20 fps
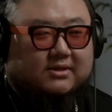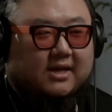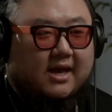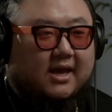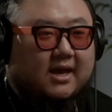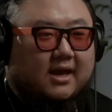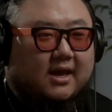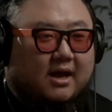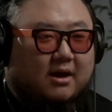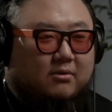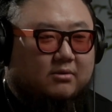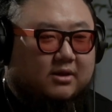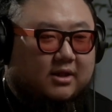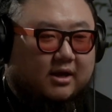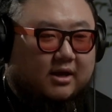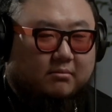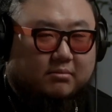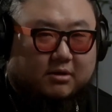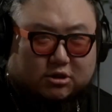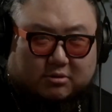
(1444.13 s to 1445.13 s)
hanging out with, like,
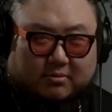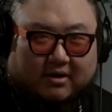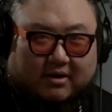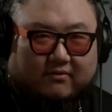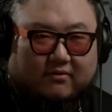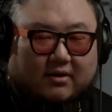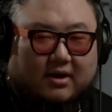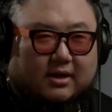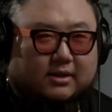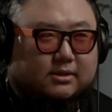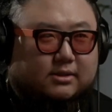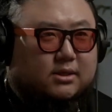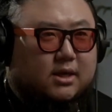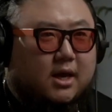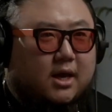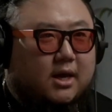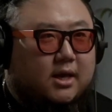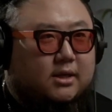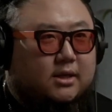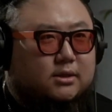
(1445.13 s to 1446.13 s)
a bunch of my friends,
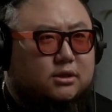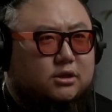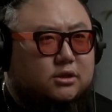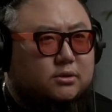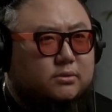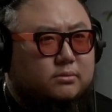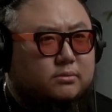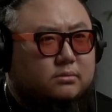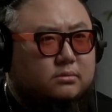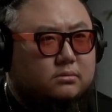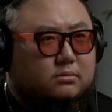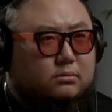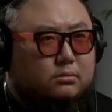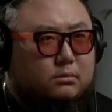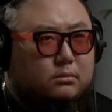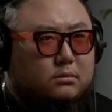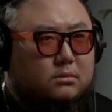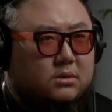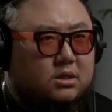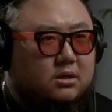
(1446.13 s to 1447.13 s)
and
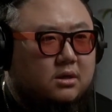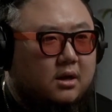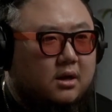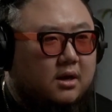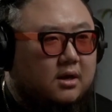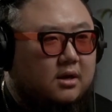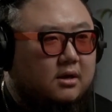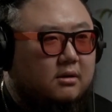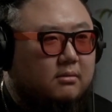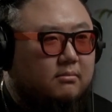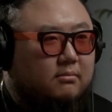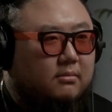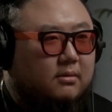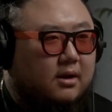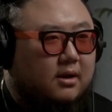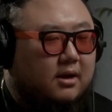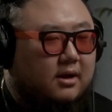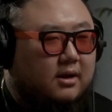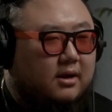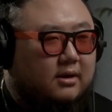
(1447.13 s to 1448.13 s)

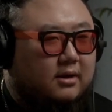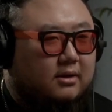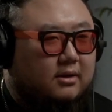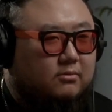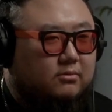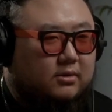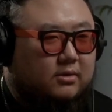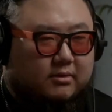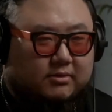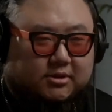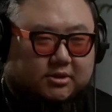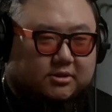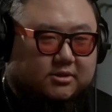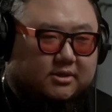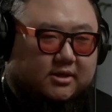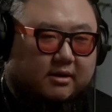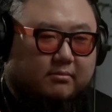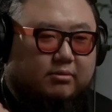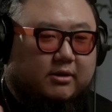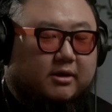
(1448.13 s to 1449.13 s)
I was just
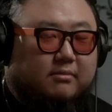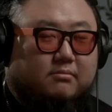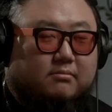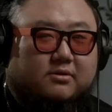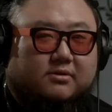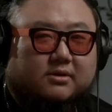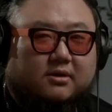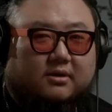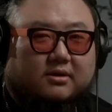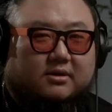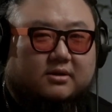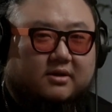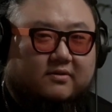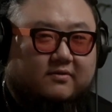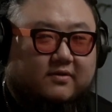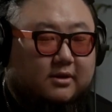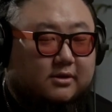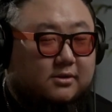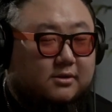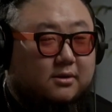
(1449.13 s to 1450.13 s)
like playing music on the
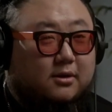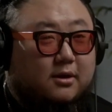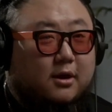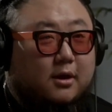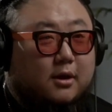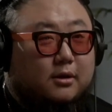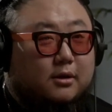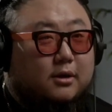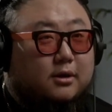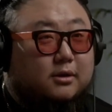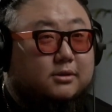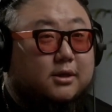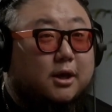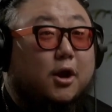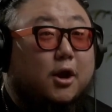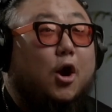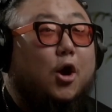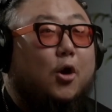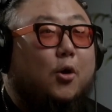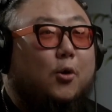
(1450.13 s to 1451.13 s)
TV. So then I was like,
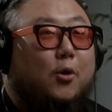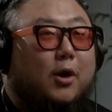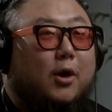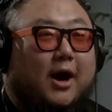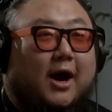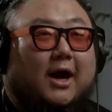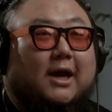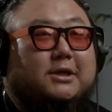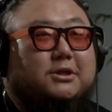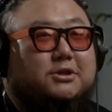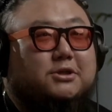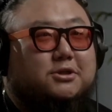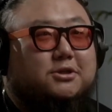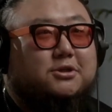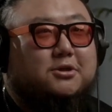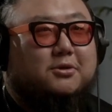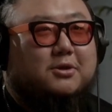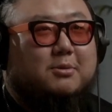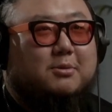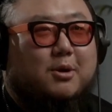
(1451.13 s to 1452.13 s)
oh, I should
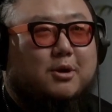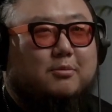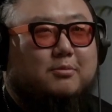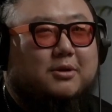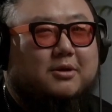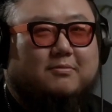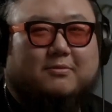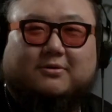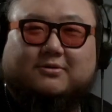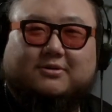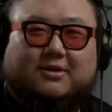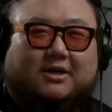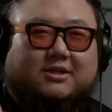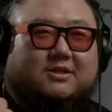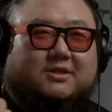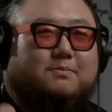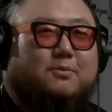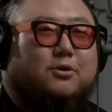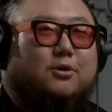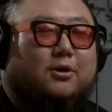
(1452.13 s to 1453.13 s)
show them Airplane Mode. So I
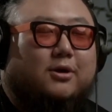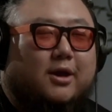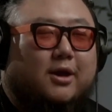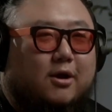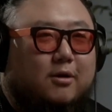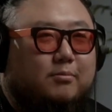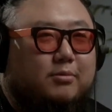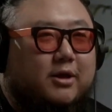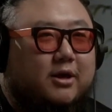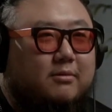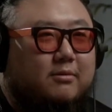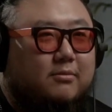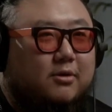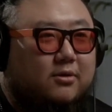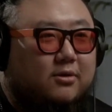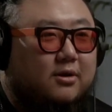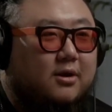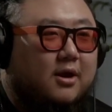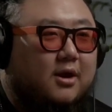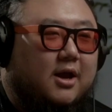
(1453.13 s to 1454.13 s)
just put on Airplane
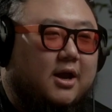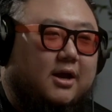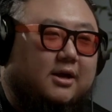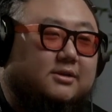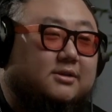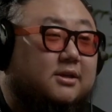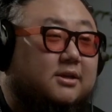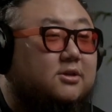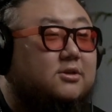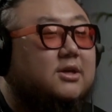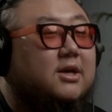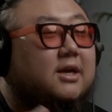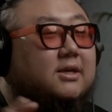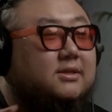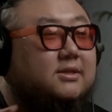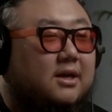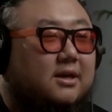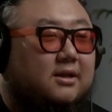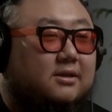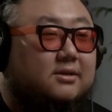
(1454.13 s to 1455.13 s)
Mode. I was like, you guys
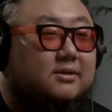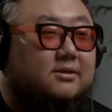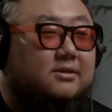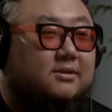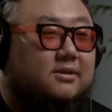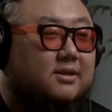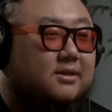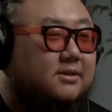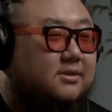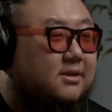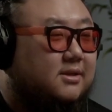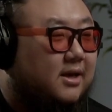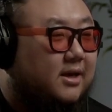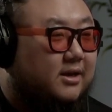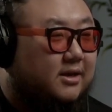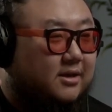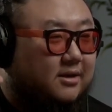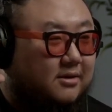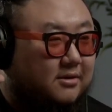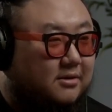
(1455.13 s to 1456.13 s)
got to listen to this.
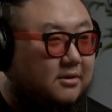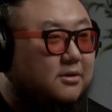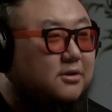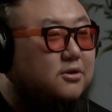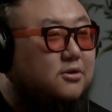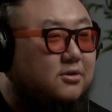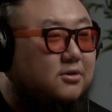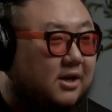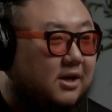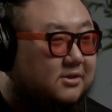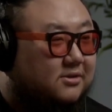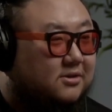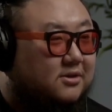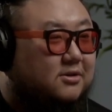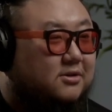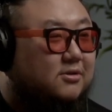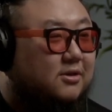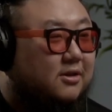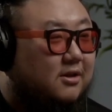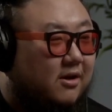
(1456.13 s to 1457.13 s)
Like, you guys are
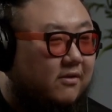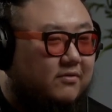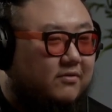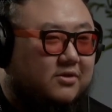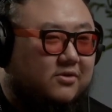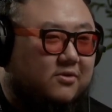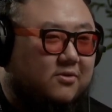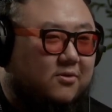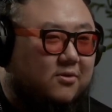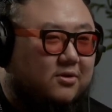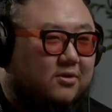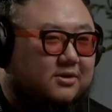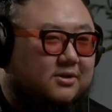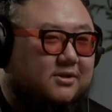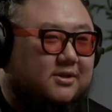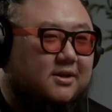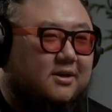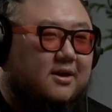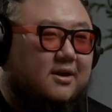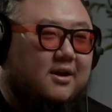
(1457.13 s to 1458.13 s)
going to love this
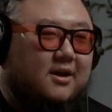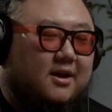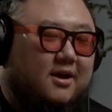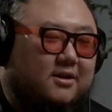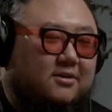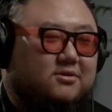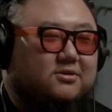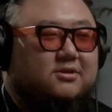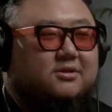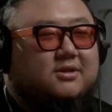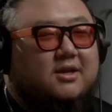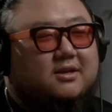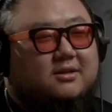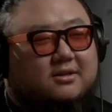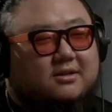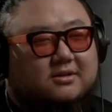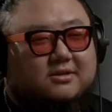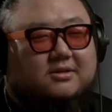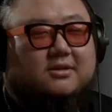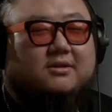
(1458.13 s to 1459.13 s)
chorus. And they're just like
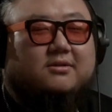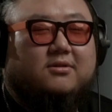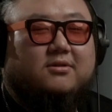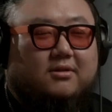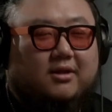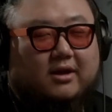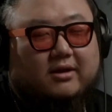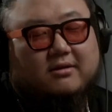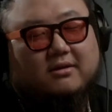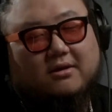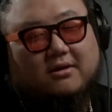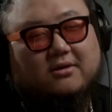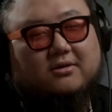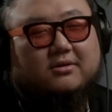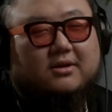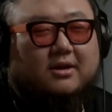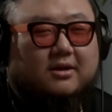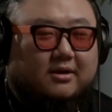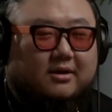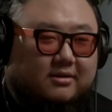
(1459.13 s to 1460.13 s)
listening. They're like, oh
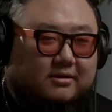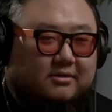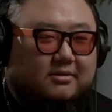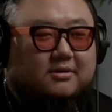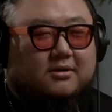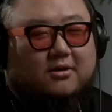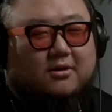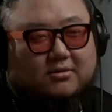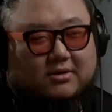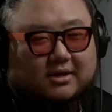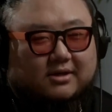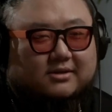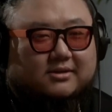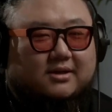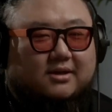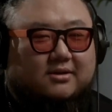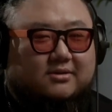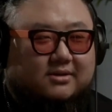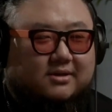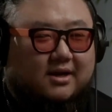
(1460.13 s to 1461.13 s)
yeah, okay,
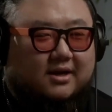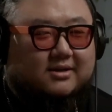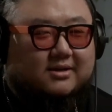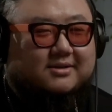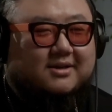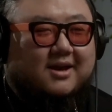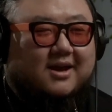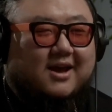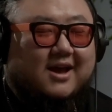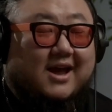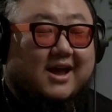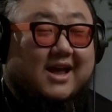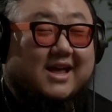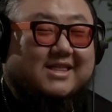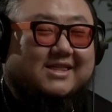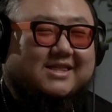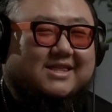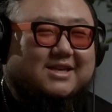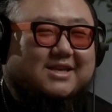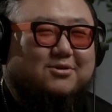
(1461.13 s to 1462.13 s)
sounds nice.
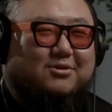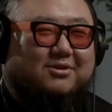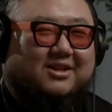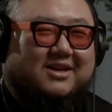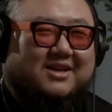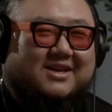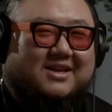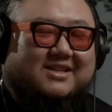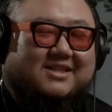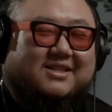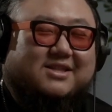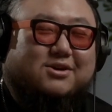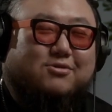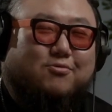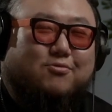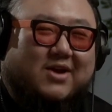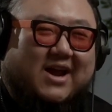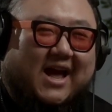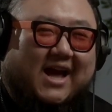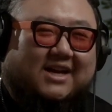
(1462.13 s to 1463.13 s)
Literally, the
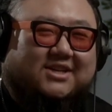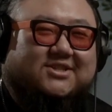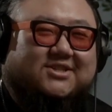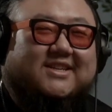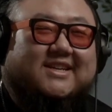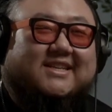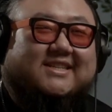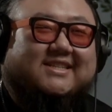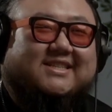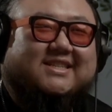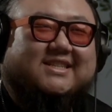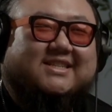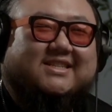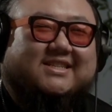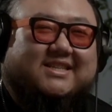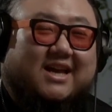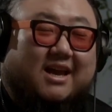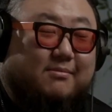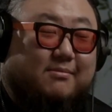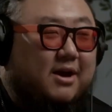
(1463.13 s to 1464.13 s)
reaction is the
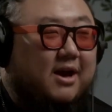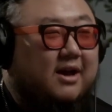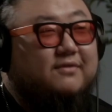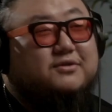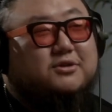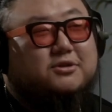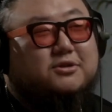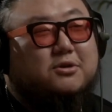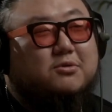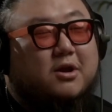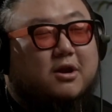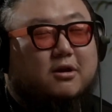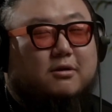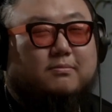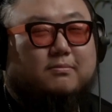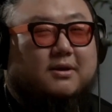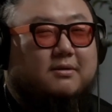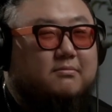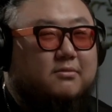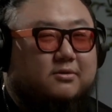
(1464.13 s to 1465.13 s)
same. I've shown
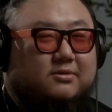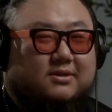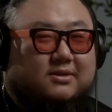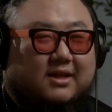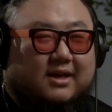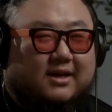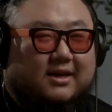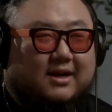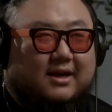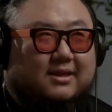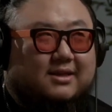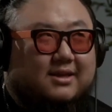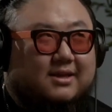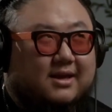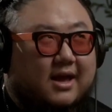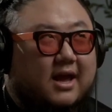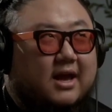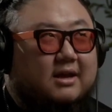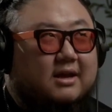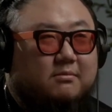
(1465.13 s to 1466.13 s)
Airplane Mode to like, I think,
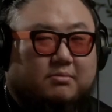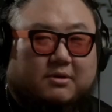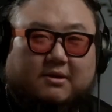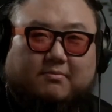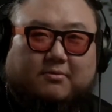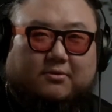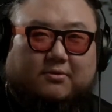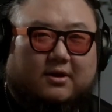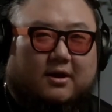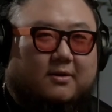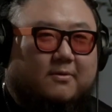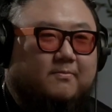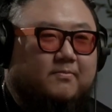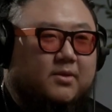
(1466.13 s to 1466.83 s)
8 people now.